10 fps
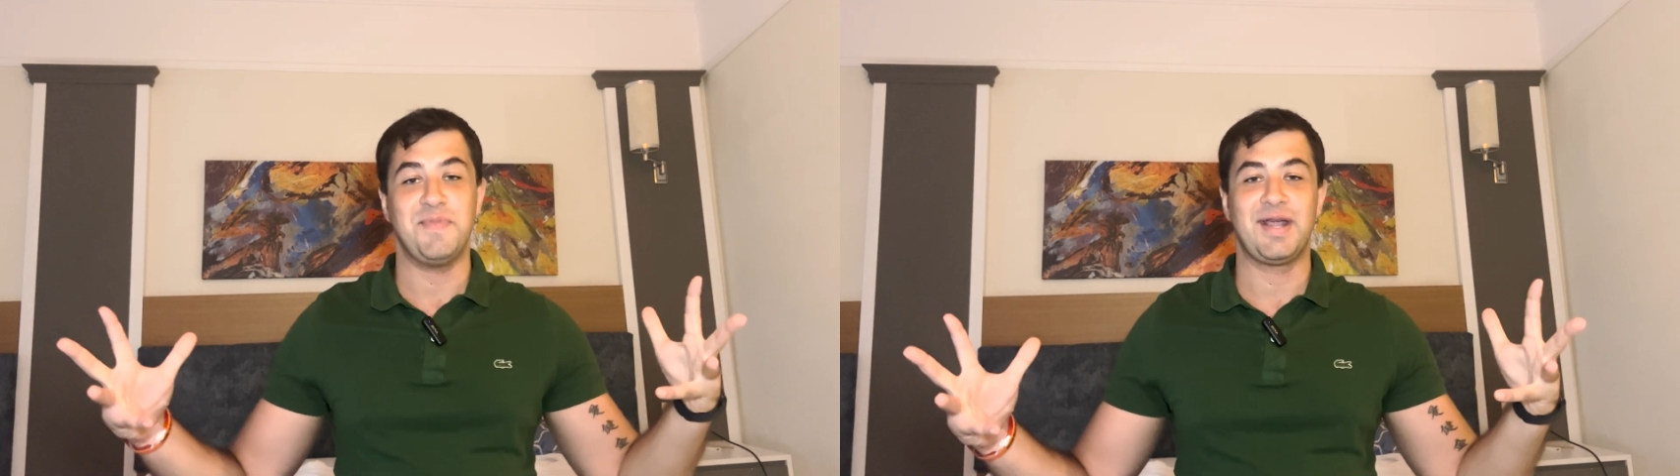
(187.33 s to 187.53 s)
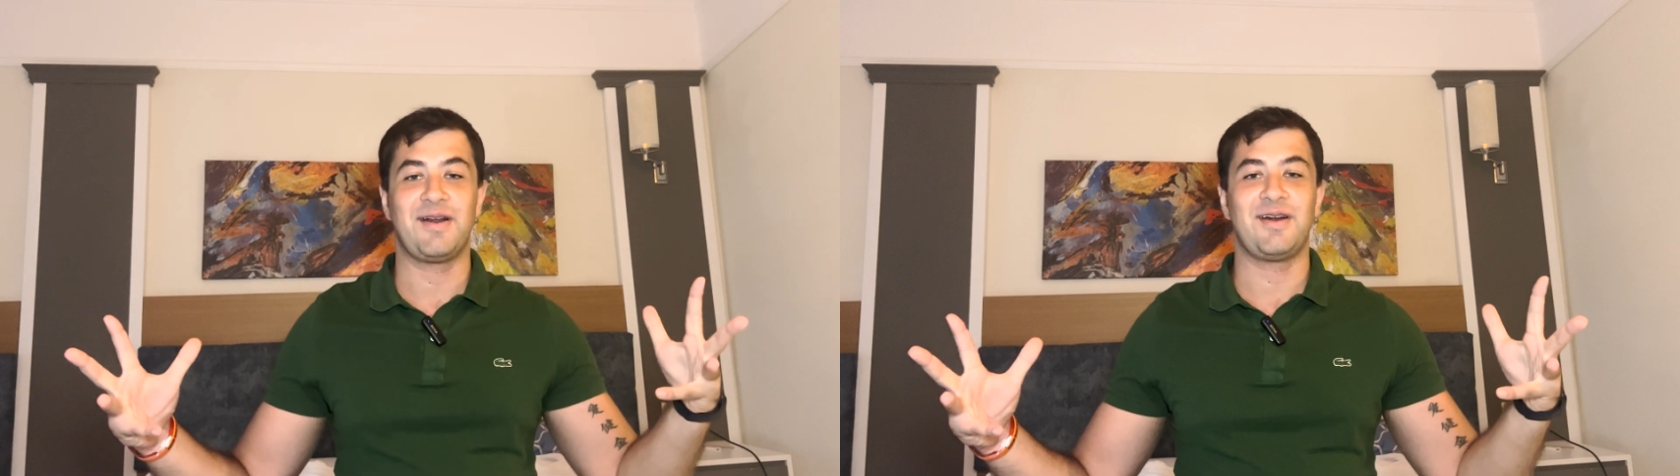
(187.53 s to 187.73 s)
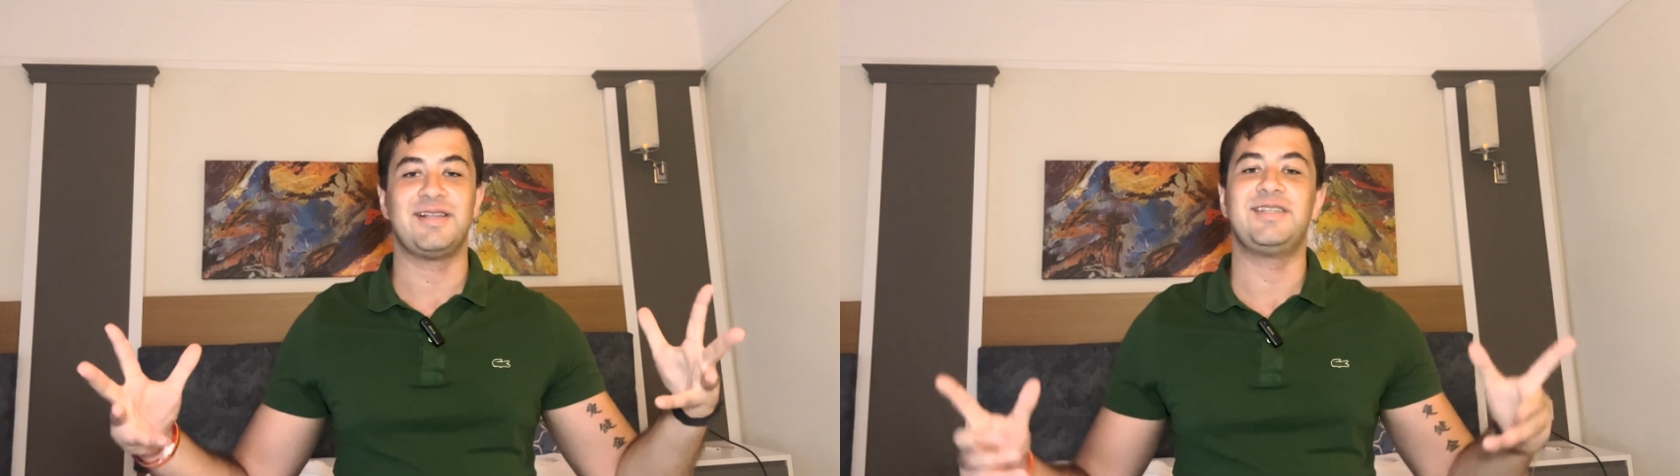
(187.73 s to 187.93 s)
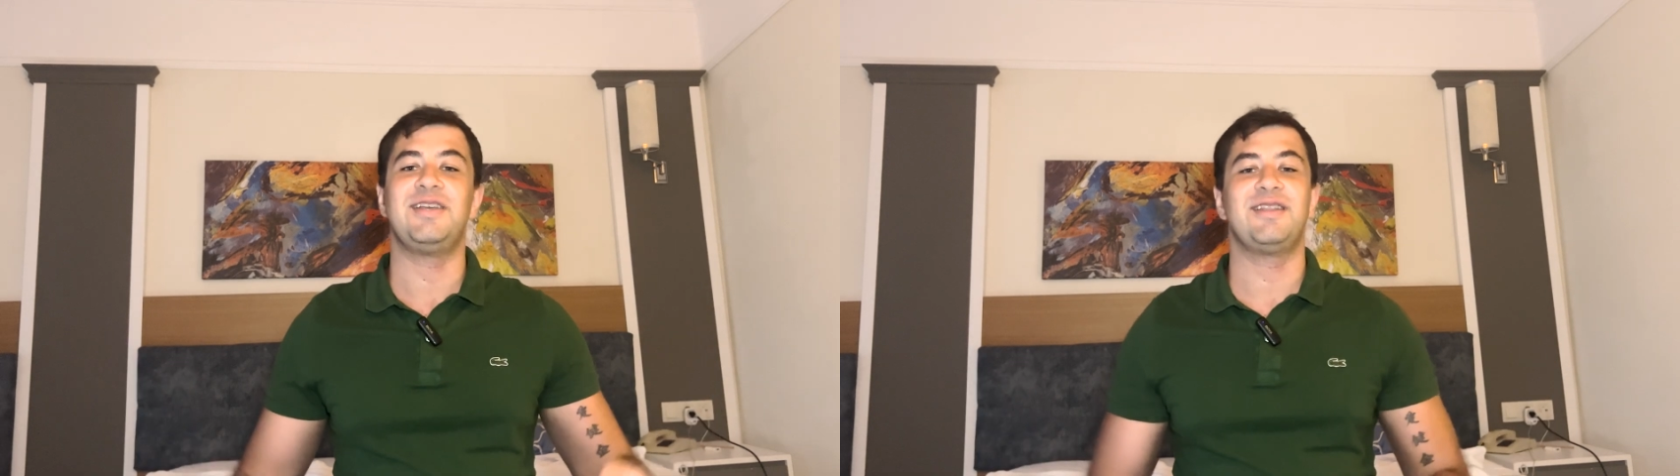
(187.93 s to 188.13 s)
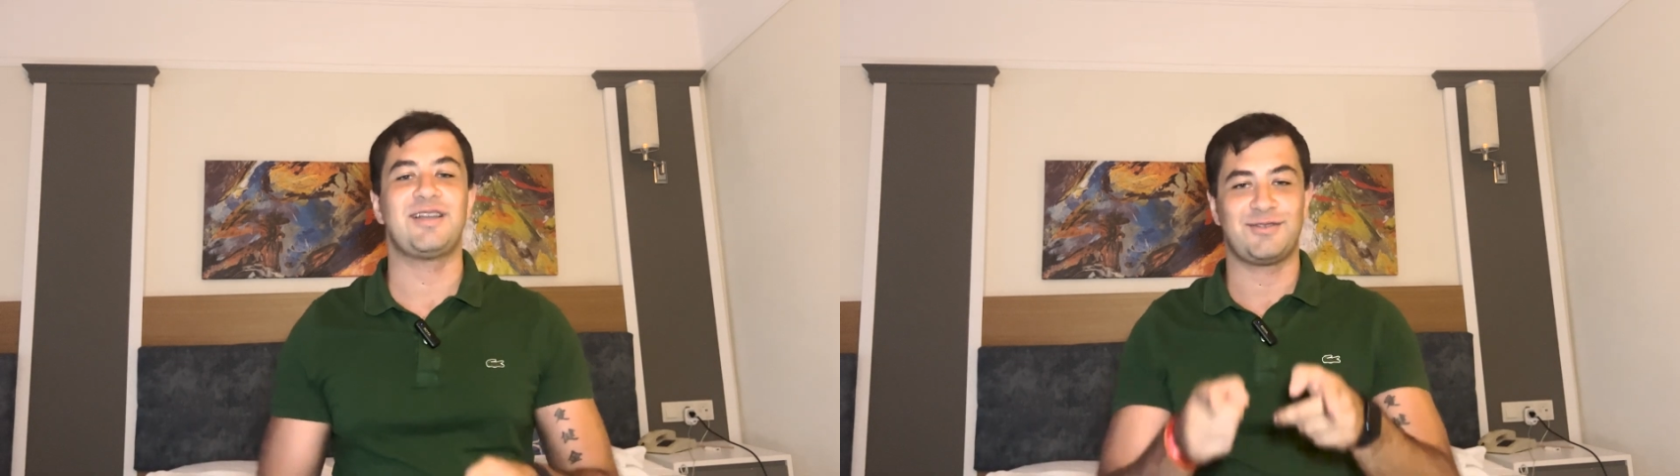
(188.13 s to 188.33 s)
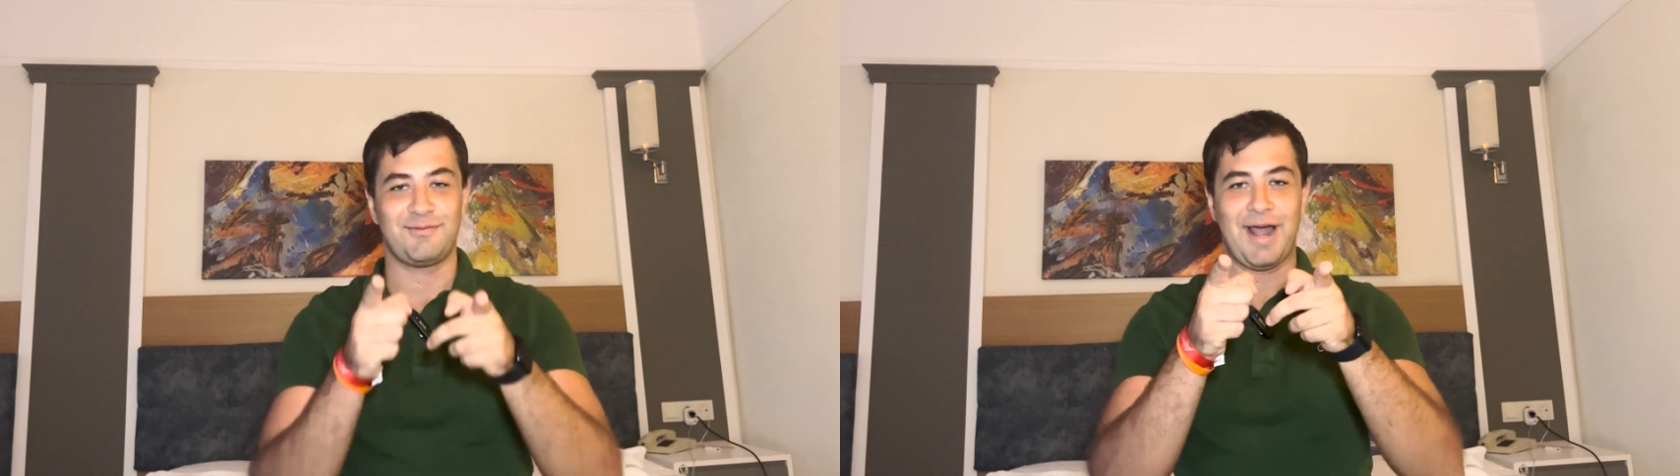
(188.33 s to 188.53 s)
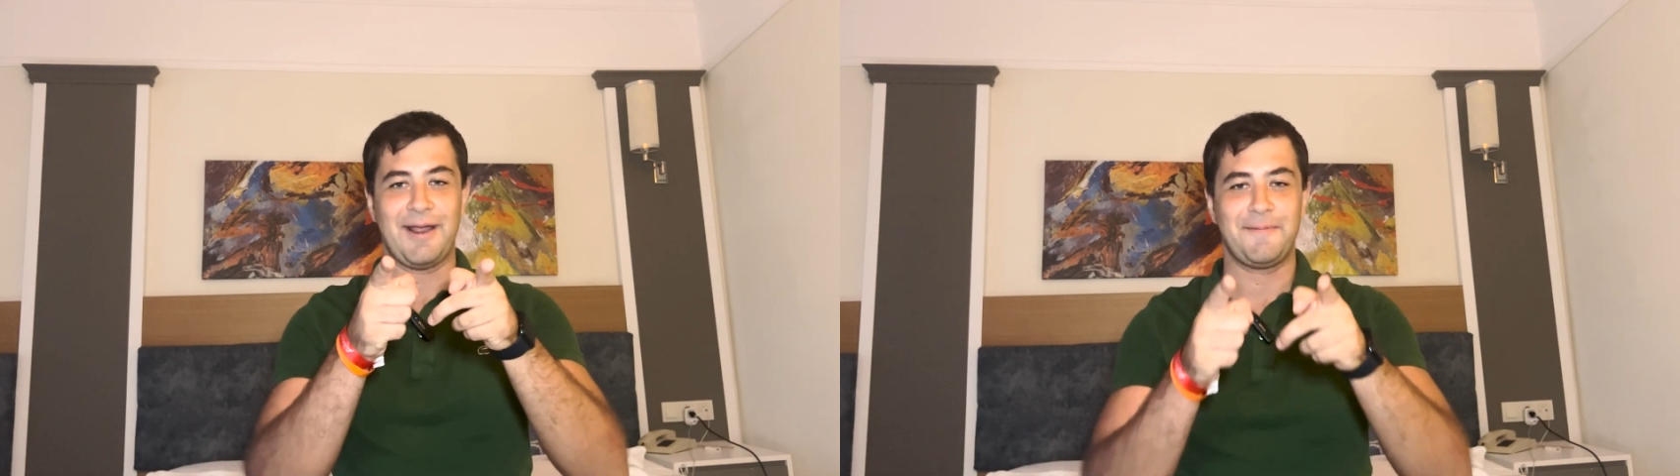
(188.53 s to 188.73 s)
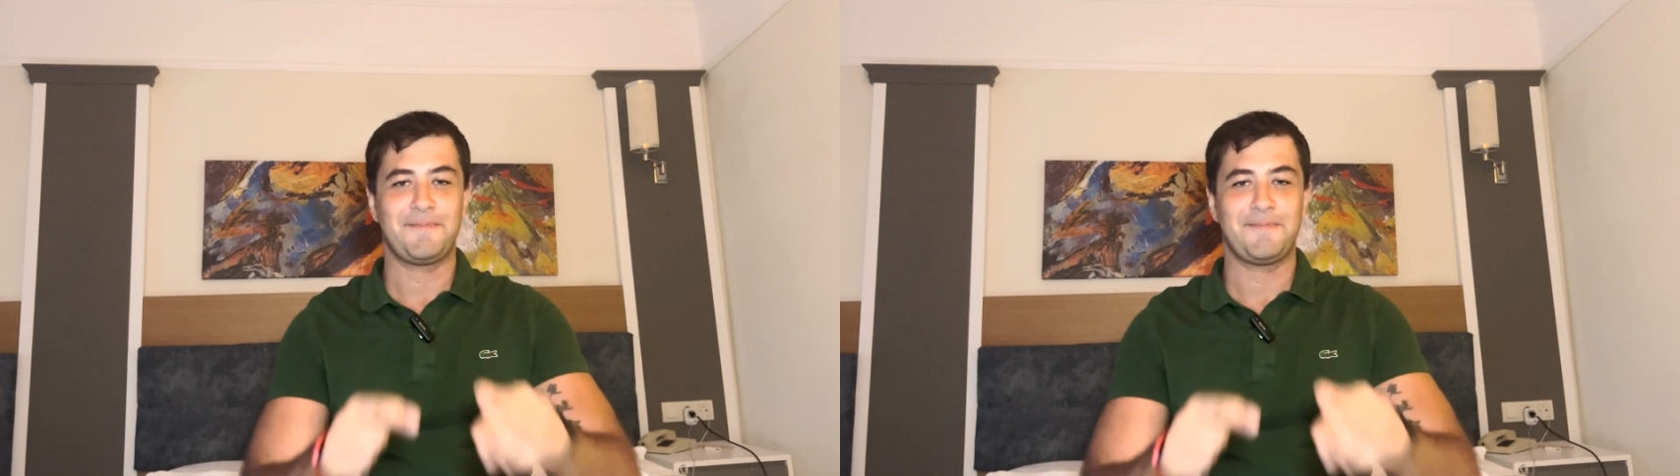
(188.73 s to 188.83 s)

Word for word: bigger. See you in the next one. Bye.